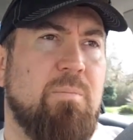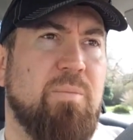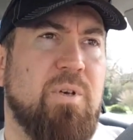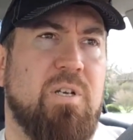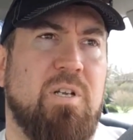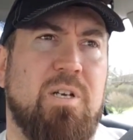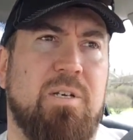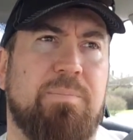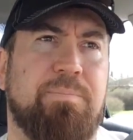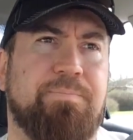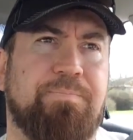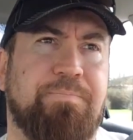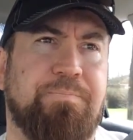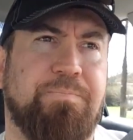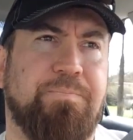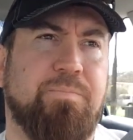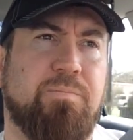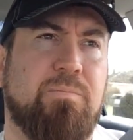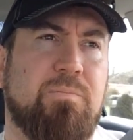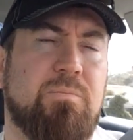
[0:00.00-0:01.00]
But uh,
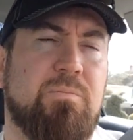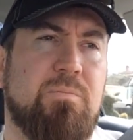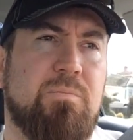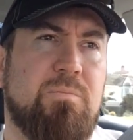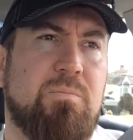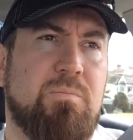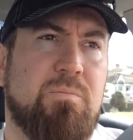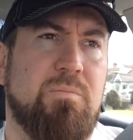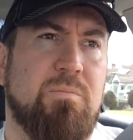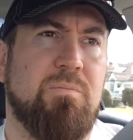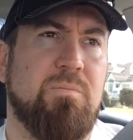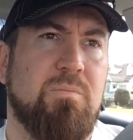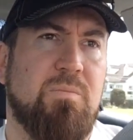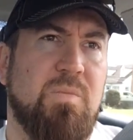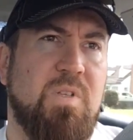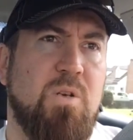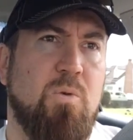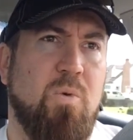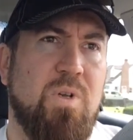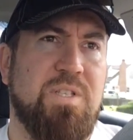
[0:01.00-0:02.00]

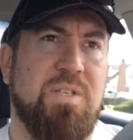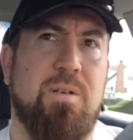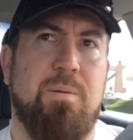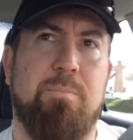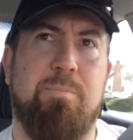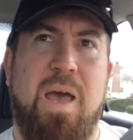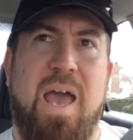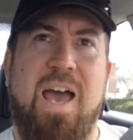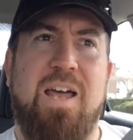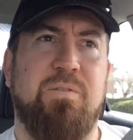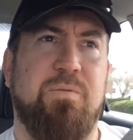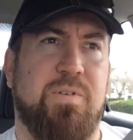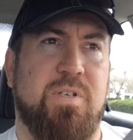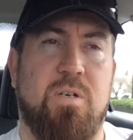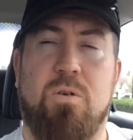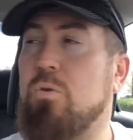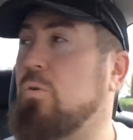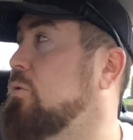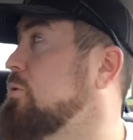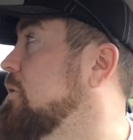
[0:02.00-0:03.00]
it wasn't a bad
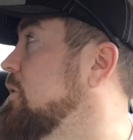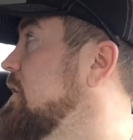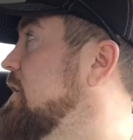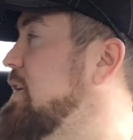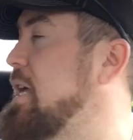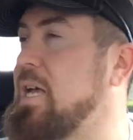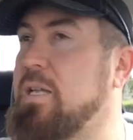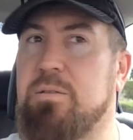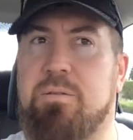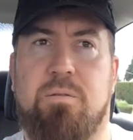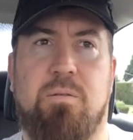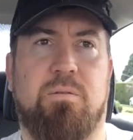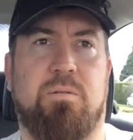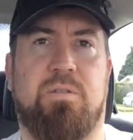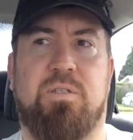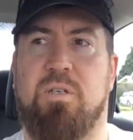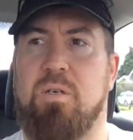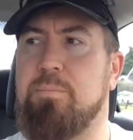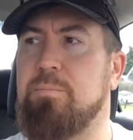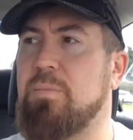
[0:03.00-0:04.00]
vehicle. It had
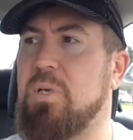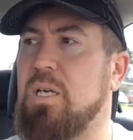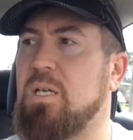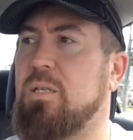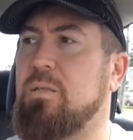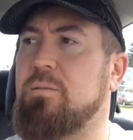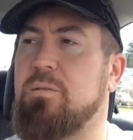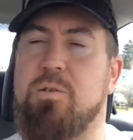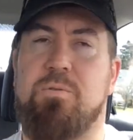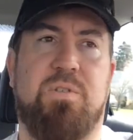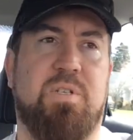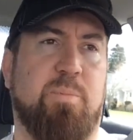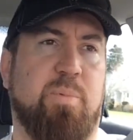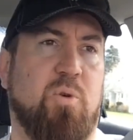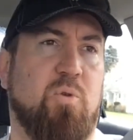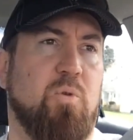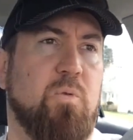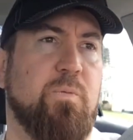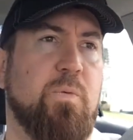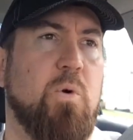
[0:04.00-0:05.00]
some uh, you know
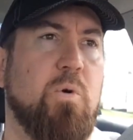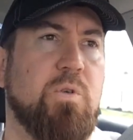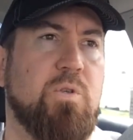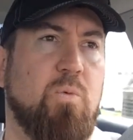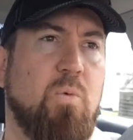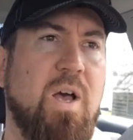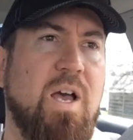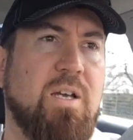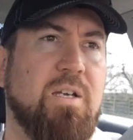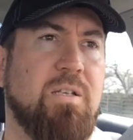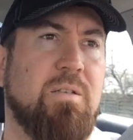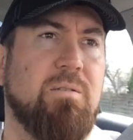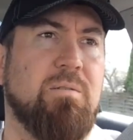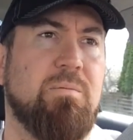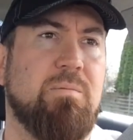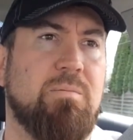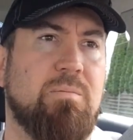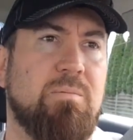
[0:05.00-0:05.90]
typical Volkswagen